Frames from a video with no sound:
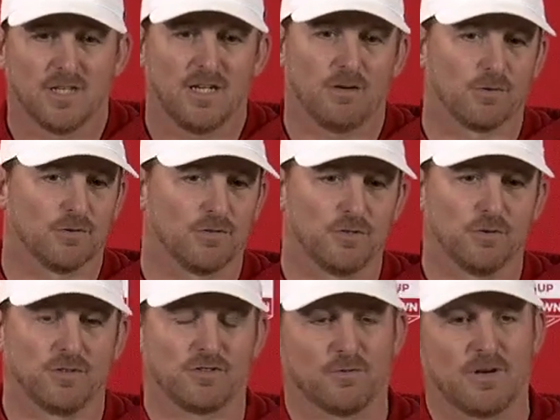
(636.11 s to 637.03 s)
Uh, we're going to do
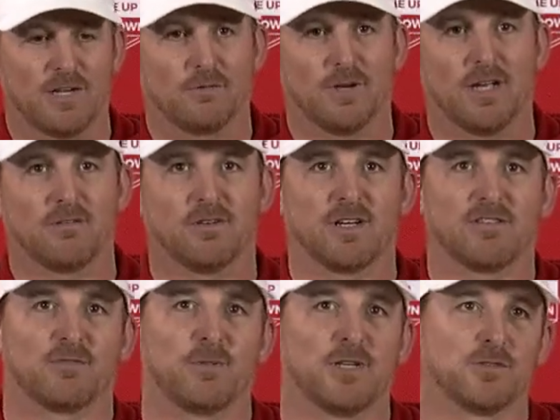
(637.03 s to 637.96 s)
it the right way. We got a
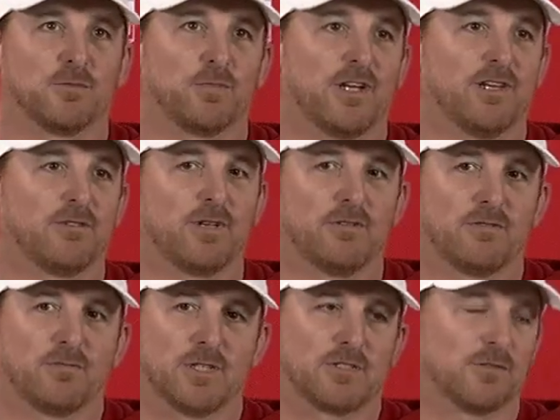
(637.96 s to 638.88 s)
special place. We have a
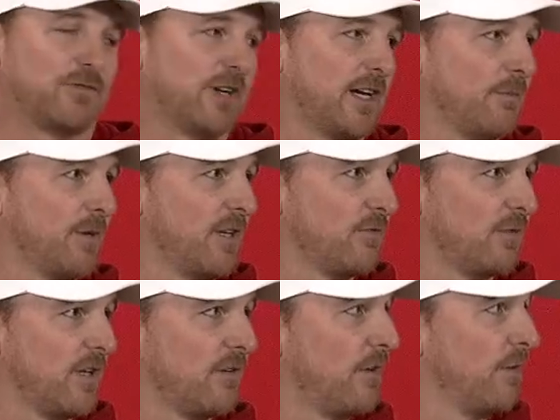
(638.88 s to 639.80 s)
special fan base.
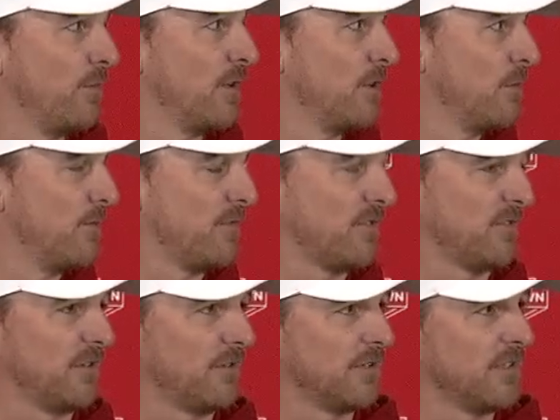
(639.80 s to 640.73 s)
We have unbelievable
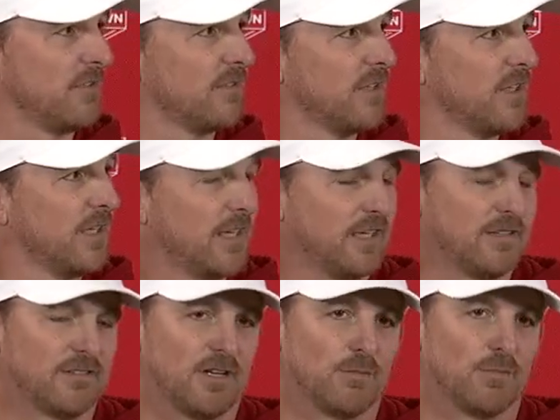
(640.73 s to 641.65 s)
facilities, and
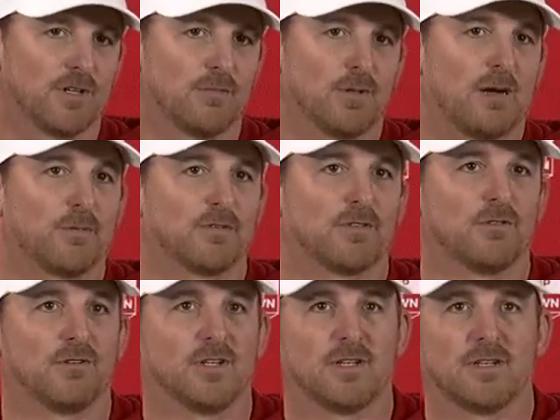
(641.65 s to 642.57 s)
it's an unbelievable
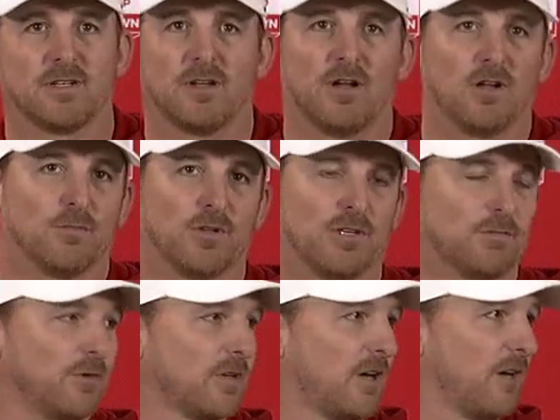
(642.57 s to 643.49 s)
opportunity and an
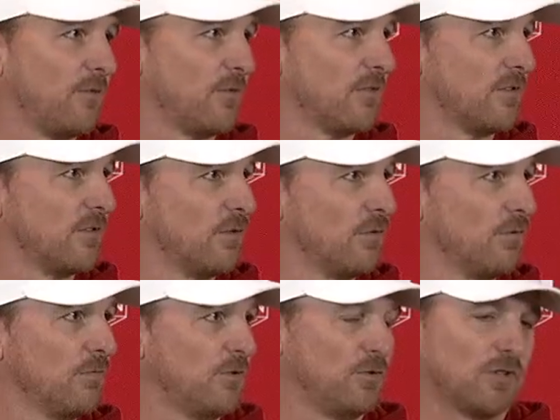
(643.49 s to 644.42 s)
unbelievable conference to
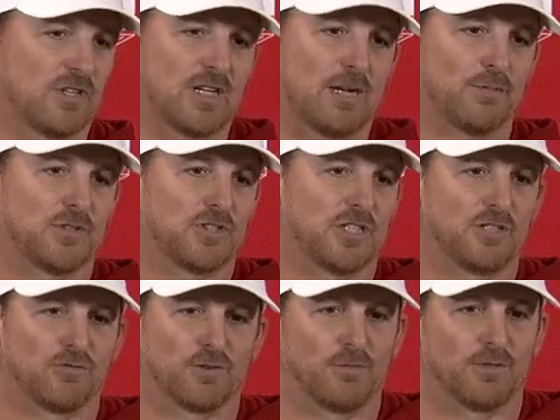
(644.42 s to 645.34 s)
do. You can accomplish any
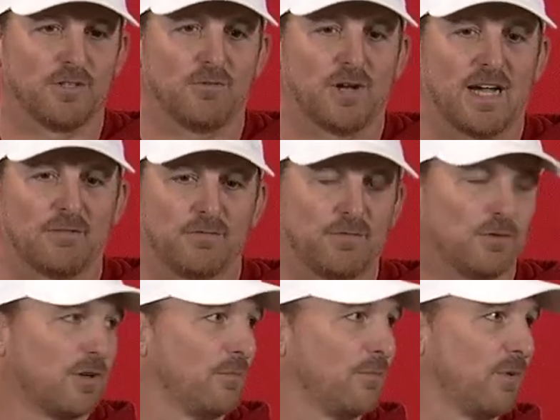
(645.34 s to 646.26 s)
dream that you have if you
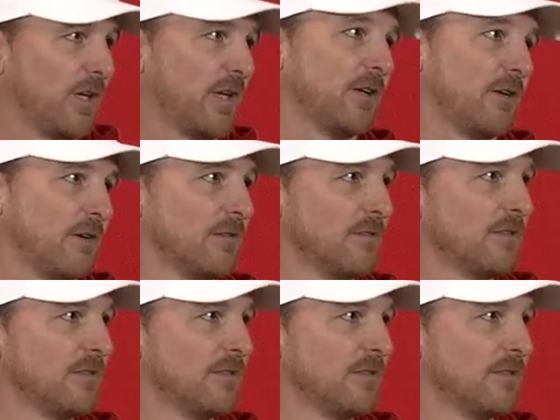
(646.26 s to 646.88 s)
come play here.